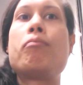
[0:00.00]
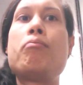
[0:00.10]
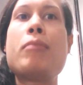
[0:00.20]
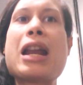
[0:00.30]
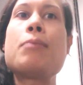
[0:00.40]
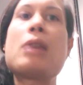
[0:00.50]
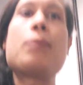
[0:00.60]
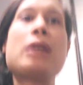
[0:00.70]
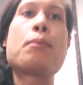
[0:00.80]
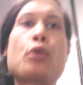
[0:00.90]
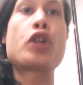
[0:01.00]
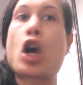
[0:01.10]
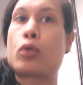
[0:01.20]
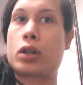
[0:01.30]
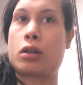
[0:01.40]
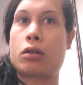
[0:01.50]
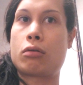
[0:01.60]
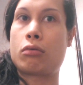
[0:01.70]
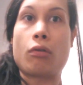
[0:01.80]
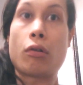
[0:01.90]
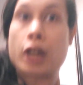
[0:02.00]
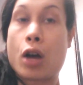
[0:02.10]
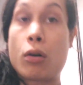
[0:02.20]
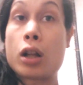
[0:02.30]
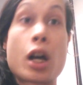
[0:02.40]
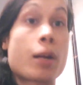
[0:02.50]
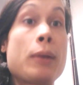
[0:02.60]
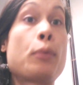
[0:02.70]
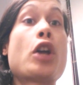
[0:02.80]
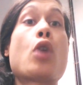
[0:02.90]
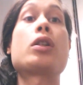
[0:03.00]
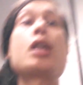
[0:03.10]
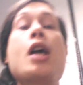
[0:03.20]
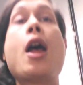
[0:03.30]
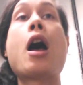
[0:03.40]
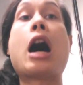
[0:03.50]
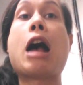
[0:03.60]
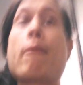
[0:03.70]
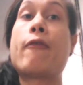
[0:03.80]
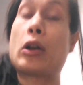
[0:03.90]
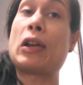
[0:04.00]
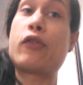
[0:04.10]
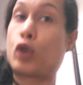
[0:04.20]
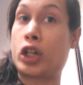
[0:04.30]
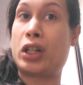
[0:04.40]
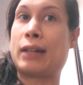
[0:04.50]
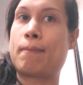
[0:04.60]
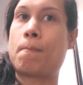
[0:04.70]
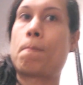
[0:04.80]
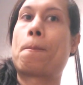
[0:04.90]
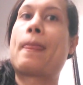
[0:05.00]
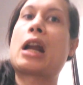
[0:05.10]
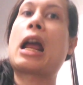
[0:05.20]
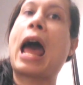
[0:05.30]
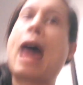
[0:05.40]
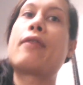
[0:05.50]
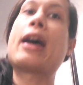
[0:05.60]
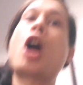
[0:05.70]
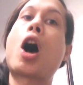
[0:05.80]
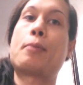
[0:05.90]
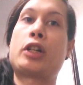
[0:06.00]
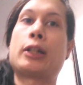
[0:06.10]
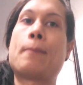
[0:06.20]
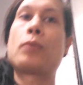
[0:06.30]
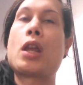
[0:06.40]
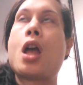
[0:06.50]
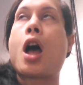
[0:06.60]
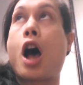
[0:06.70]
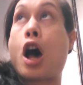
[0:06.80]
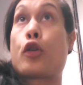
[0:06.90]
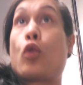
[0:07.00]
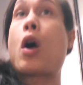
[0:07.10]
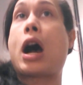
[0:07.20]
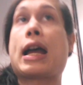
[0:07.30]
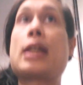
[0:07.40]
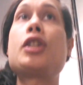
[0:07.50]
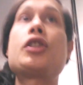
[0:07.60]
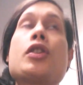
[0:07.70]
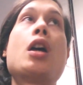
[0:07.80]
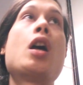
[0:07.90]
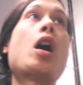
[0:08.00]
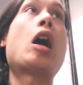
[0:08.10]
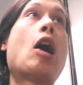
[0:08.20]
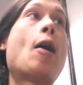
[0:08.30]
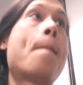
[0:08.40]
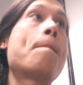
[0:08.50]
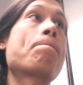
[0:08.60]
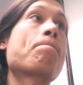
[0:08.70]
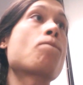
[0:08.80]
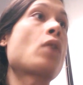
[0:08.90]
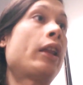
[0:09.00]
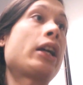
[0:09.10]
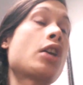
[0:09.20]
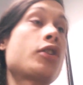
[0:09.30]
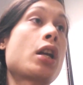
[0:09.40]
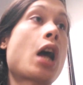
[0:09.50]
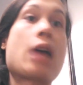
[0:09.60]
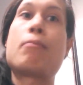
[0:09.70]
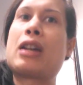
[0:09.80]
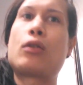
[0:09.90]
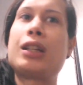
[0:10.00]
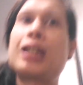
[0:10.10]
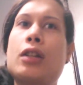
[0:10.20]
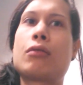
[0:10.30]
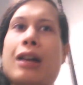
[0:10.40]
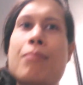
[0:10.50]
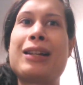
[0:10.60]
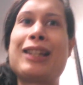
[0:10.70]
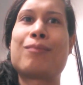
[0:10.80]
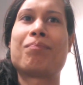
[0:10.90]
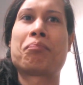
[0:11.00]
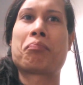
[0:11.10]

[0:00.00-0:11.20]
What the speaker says: Many, many people don't. A lot of people don't. I'm very fortunate that I have that option. Otherwise, like I said, I might only eat red meat